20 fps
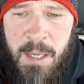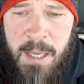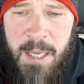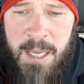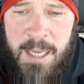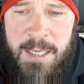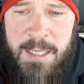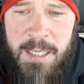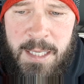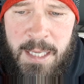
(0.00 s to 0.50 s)

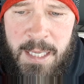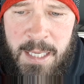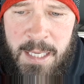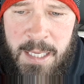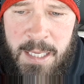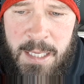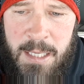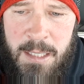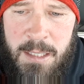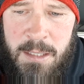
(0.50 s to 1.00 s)
and
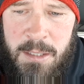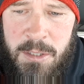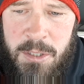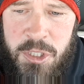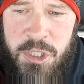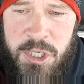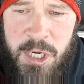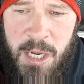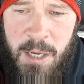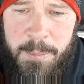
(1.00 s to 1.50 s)
he
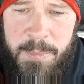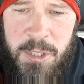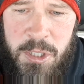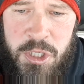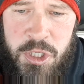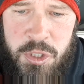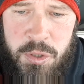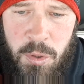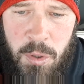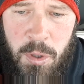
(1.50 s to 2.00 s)
shall be
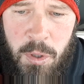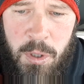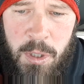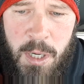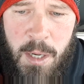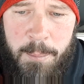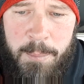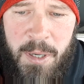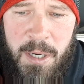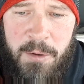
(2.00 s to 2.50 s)
strong
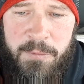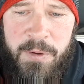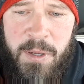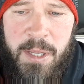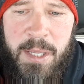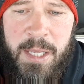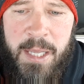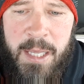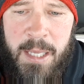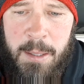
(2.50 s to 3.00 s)
above
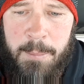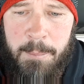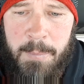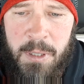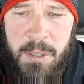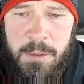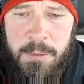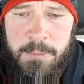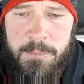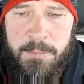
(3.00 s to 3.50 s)
him.
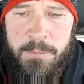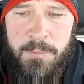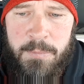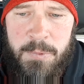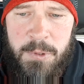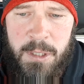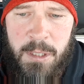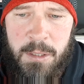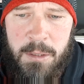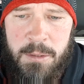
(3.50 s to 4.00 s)

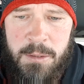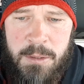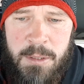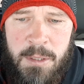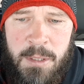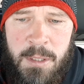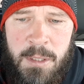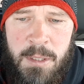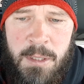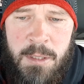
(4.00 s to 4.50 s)
Okay.
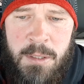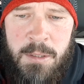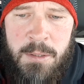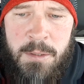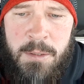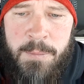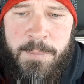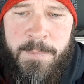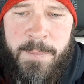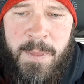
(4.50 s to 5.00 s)

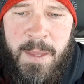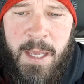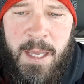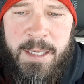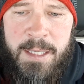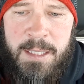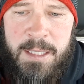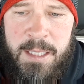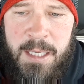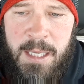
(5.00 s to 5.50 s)

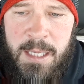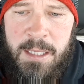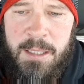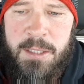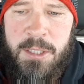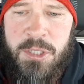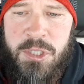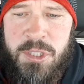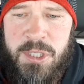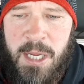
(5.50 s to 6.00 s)
And the king
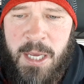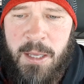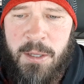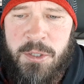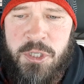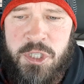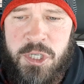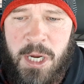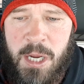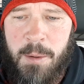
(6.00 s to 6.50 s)
of the
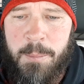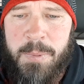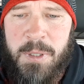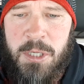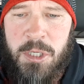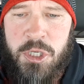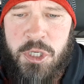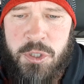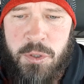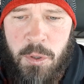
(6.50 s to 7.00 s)
south shall
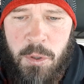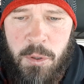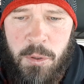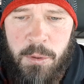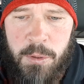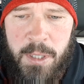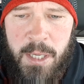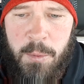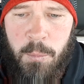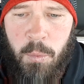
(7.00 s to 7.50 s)
be
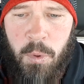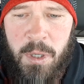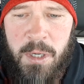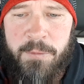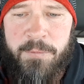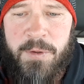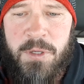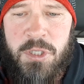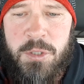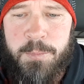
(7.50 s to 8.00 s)
strong, and one
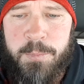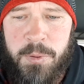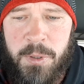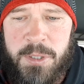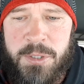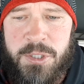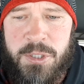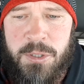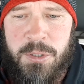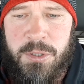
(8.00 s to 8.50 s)
of his
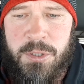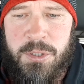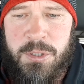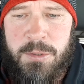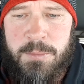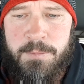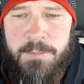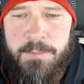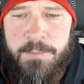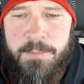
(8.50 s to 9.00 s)
princes,